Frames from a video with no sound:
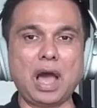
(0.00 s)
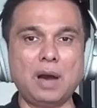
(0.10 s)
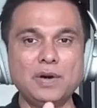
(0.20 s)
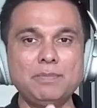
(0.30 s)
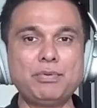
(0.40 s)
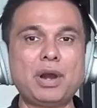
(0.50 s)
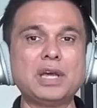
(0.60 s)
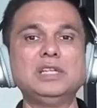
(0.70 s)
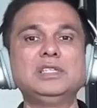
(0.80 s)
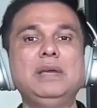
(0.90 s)
our
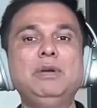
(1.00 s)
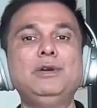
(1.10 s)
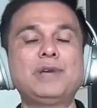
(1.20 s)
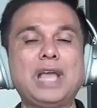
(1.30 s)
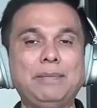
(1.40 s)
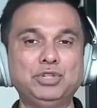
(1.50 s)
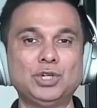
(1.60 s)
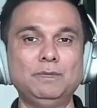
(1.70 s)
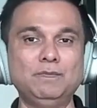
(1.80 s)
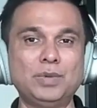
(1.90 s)
product is able to
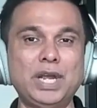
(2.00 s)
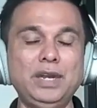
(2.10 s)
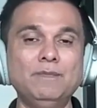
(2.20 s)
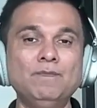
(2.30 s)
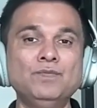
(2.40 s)
capture, right?